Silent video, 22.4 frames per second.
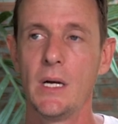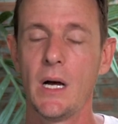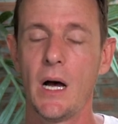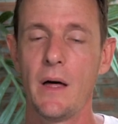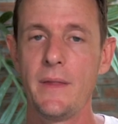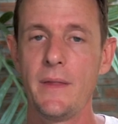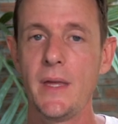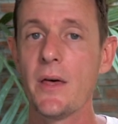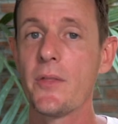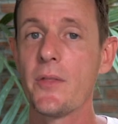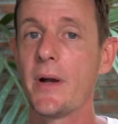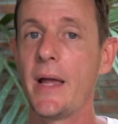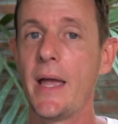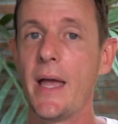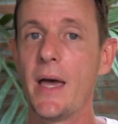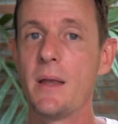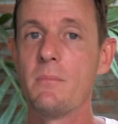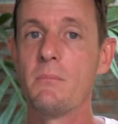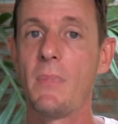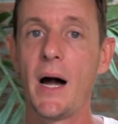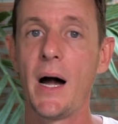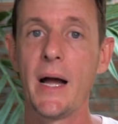On the other
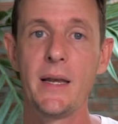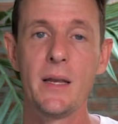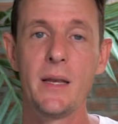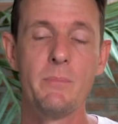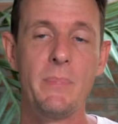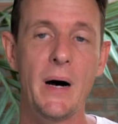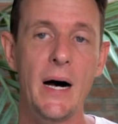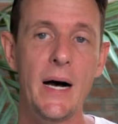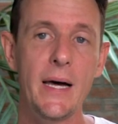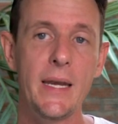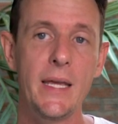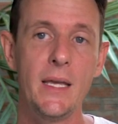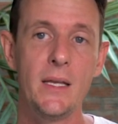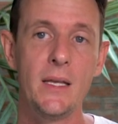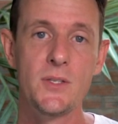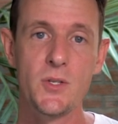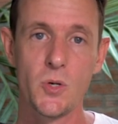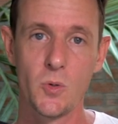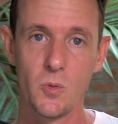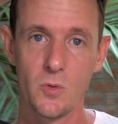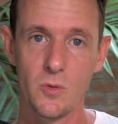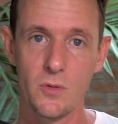hand, mind and body
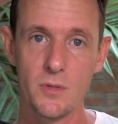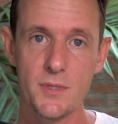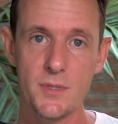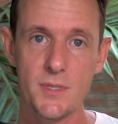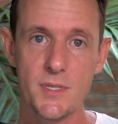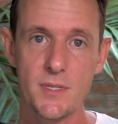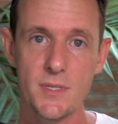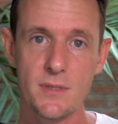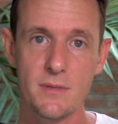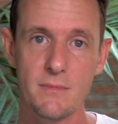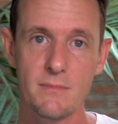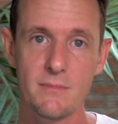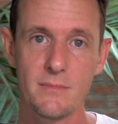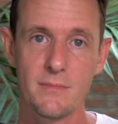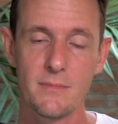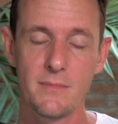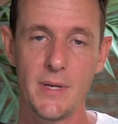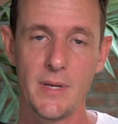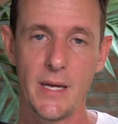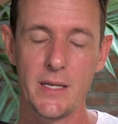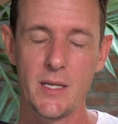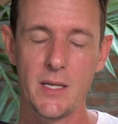tools
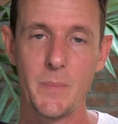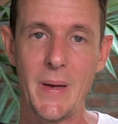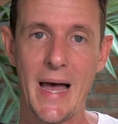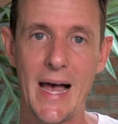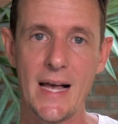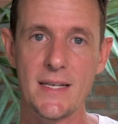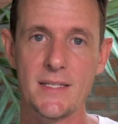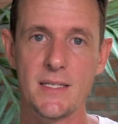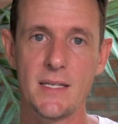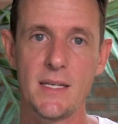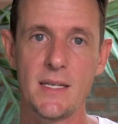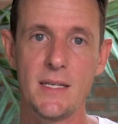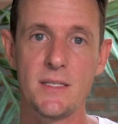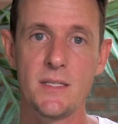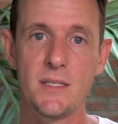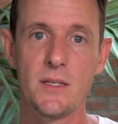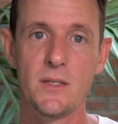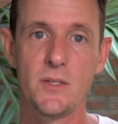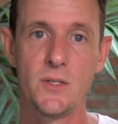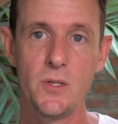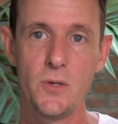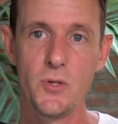and capacities
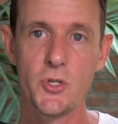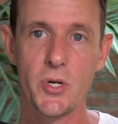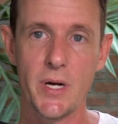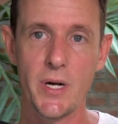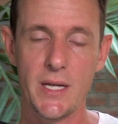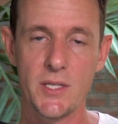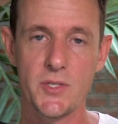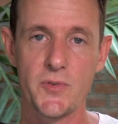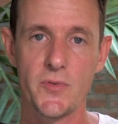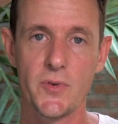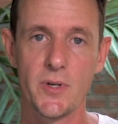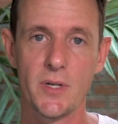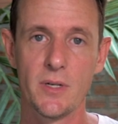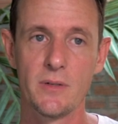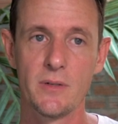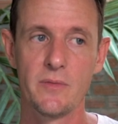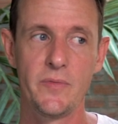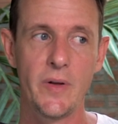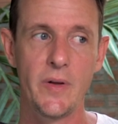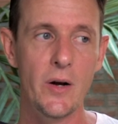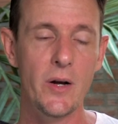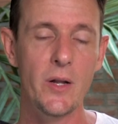do transfer
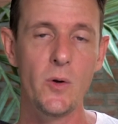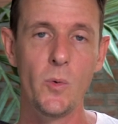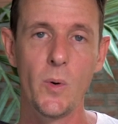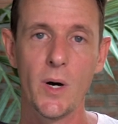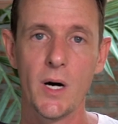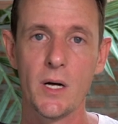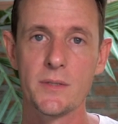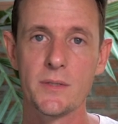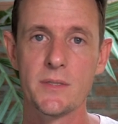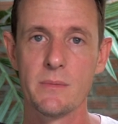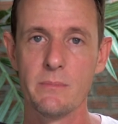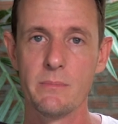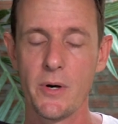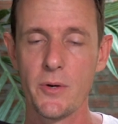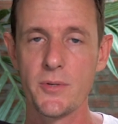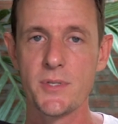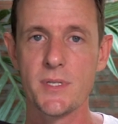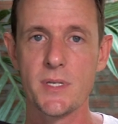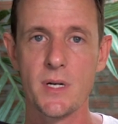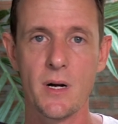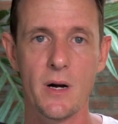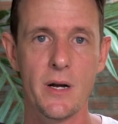very well to
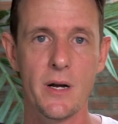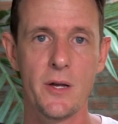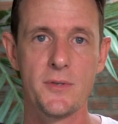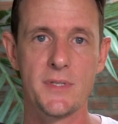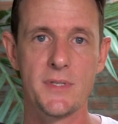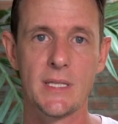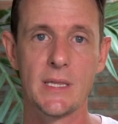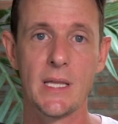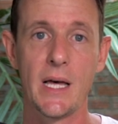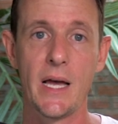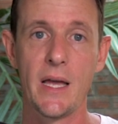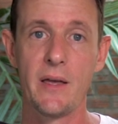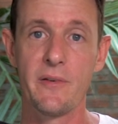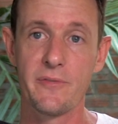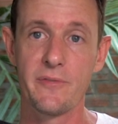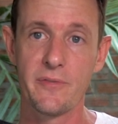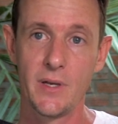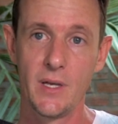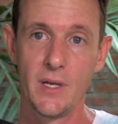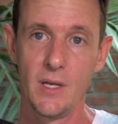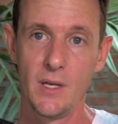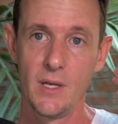most scenarios in
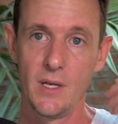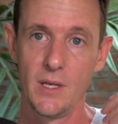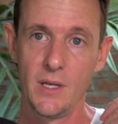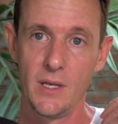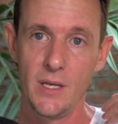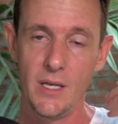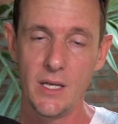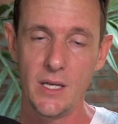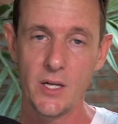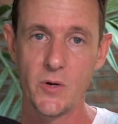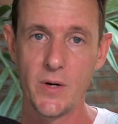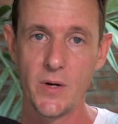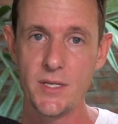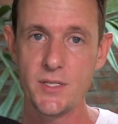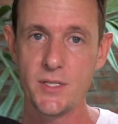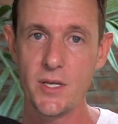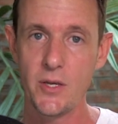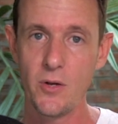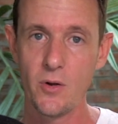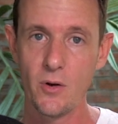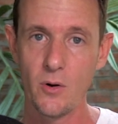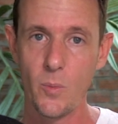life.
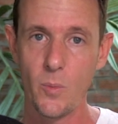Increasing your